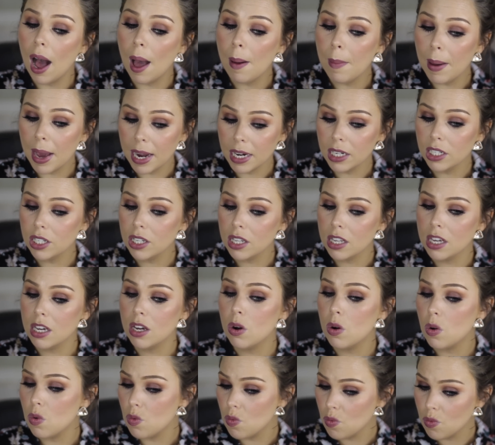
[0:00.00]
I'm
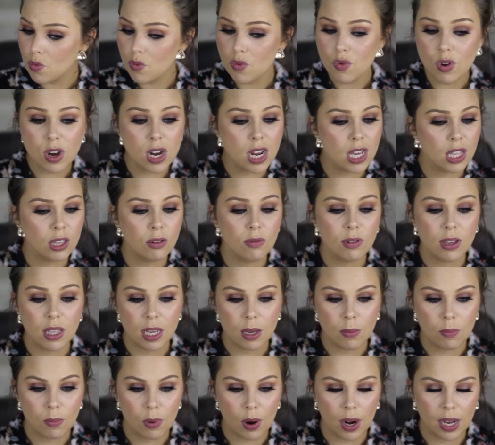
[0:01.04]
actually really,
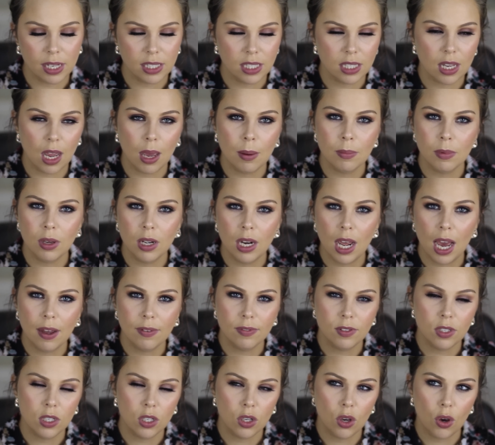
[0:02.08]
really impressed. I'm going to
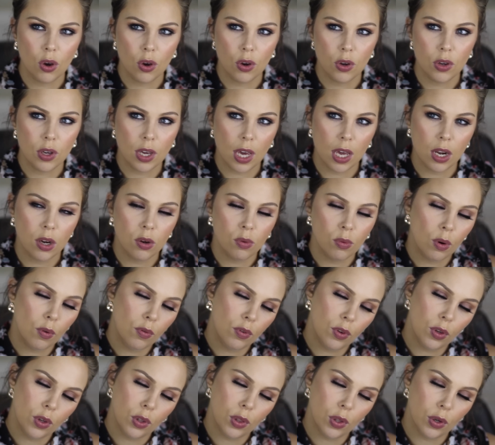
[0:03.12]
have to go and
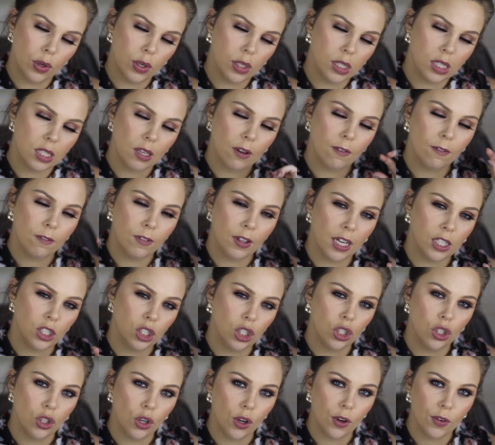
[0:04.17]
review those
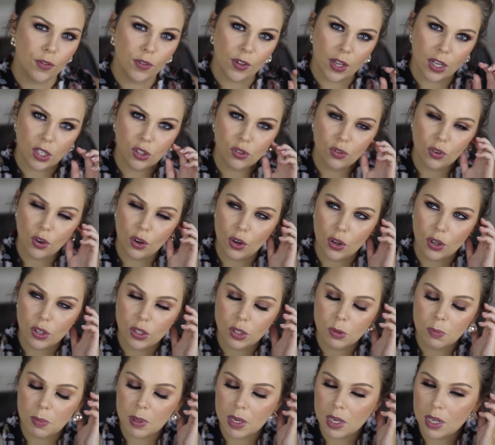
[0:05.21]
flash and no flash
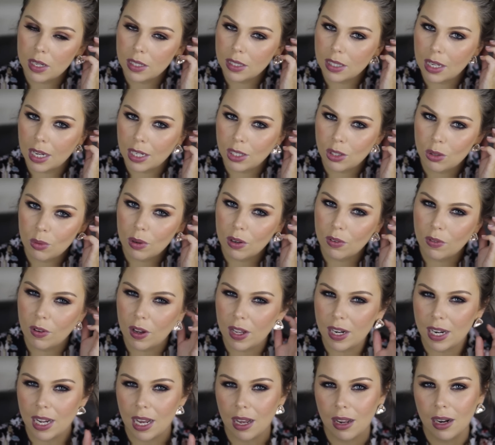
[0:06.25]
photos because I do want to
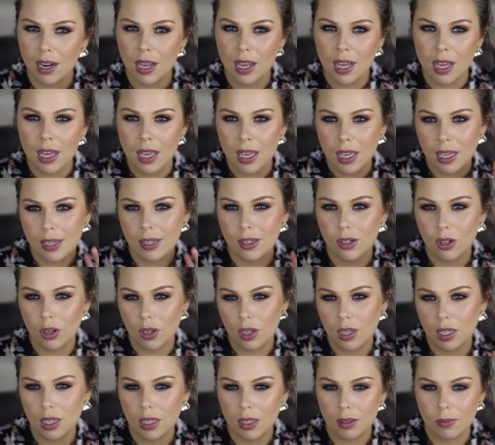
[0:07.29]
find out, you
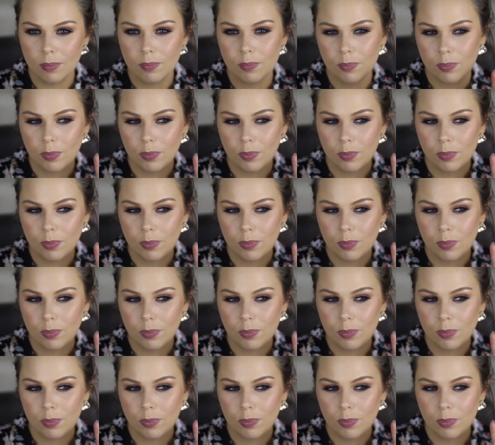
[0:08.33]
know,